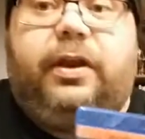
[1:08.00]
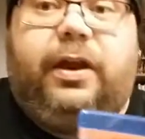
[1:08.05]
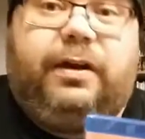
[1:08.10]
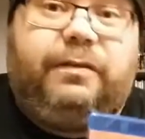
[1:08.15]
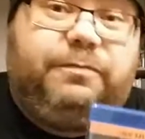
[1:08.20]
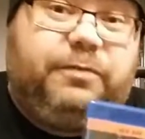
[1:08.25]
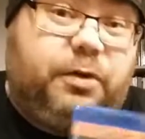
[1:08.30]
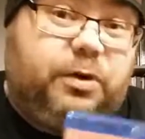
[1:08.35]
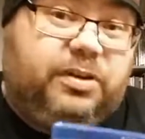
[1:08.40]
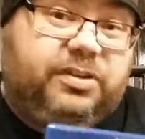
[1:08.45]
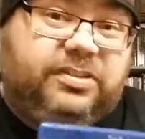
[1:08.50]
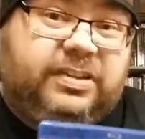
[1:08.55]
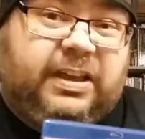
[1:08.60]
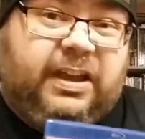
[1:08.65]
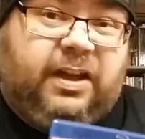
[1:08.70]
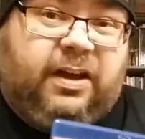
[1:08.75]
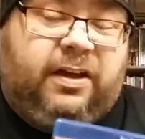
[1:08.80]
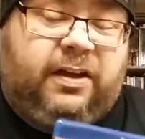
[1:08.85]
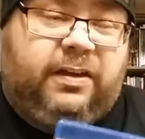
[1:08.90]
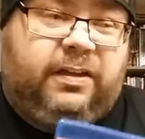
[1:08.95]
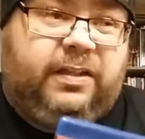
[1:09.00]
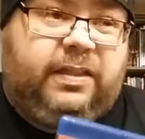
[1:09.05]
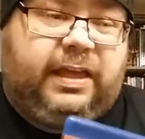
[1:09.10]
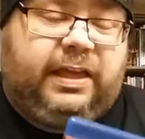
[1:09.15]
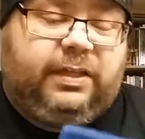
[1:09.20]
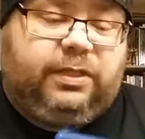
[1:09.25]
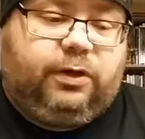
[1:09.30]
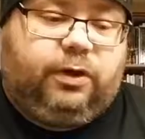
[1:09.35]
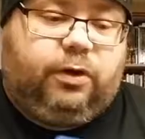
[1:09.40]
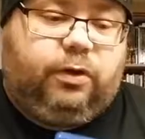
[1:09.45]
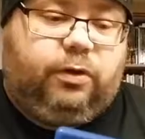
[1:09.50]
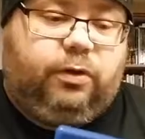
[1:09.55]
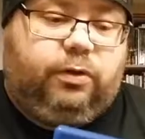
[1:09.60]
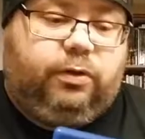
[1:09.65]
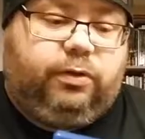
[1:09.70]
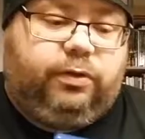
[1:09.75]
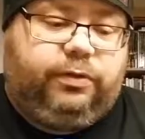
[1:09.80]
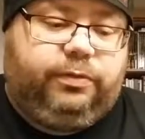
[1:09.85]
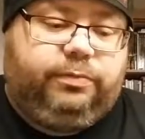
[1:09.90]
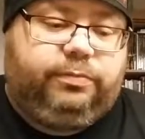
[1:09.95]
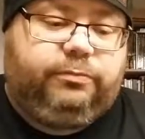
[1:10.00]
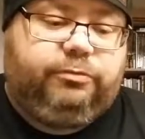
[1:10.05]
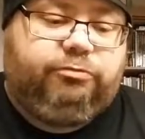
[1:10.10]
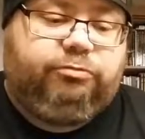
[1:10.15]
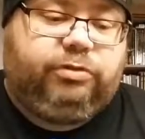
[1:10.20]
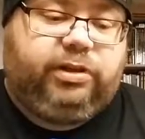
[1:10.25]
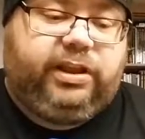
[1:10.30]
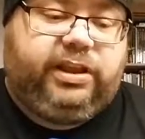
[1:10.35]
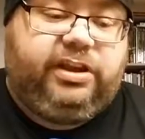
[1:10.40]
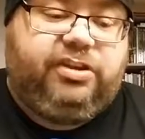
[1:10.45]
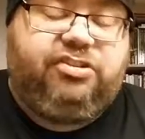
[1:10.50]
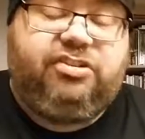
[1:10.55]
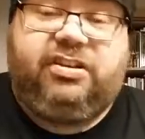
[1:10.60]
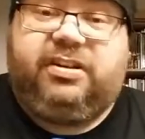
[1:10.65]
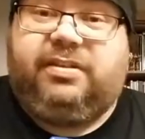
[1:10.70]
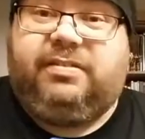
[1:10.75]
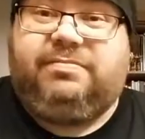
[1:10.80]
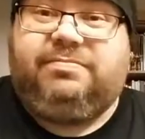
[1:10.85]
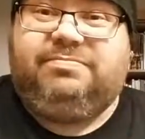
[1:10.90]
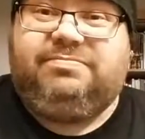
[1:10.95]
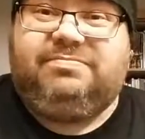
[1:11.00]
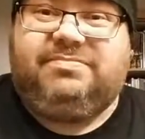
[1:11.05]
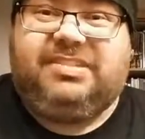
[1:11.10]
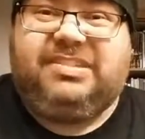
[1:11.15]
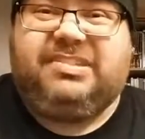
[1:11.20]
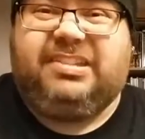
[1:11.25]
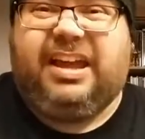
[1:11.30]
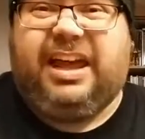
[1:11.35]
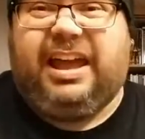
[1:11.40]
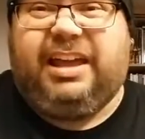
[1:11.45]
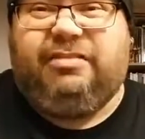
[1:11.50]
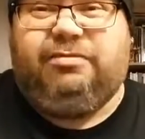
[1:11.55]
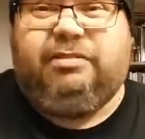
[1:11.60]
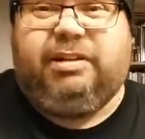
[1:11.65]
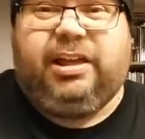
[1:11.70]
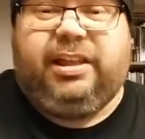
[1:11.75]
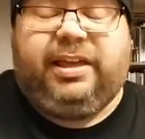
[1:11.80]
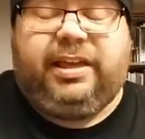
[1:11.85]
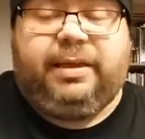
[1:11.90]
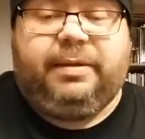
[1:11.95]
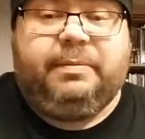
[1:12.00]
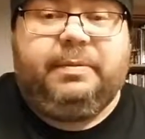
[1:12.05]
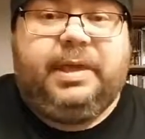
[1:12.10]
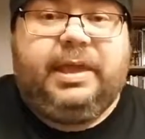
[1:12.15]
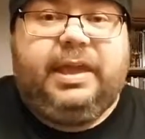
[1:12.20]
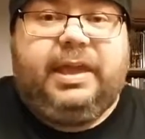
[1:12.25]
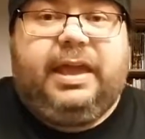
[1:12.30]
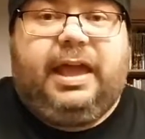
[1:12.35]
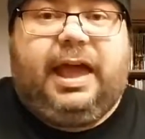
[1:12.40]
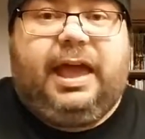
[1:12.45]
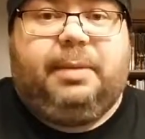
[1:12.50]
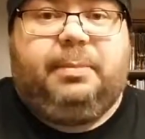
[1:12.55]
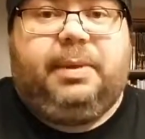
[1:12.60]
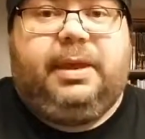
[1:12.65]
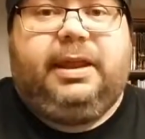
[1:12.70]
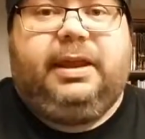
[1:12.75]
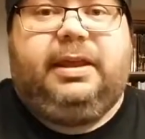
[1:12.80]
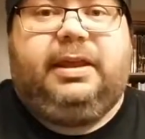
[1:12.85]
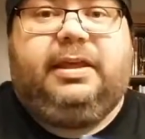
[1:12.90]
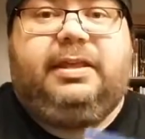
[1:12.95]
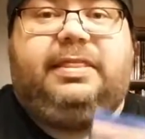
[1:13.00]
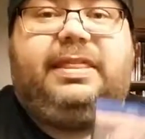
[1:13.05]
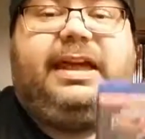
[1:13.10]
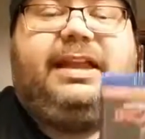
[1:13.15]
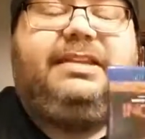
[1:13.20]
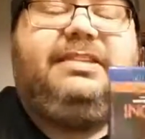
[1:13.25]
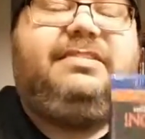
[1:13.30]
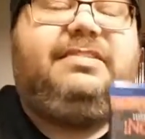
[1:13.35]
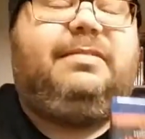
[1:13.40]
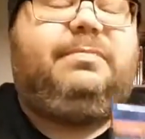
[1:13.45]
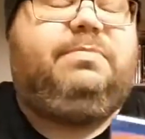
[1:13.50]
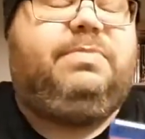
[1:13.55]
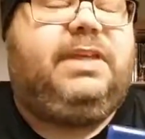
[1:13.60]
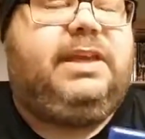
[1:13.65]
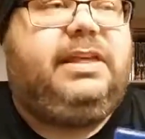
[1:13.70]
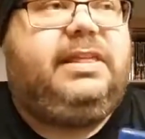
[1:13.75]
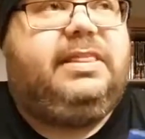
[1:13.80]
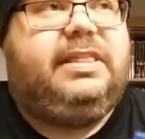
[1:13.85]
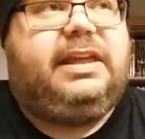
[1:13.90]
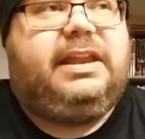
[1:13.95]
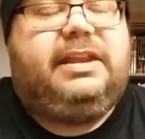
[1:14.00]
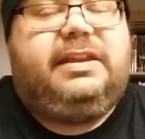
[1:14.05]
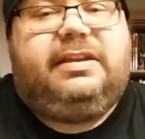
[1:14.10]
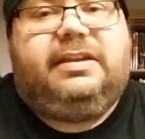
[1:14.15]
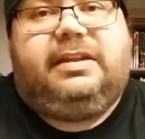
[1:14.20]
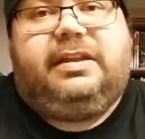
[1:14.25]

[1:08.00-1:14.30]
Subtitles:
Not focusing on, like, the whole religion side, really. I mean, that's something that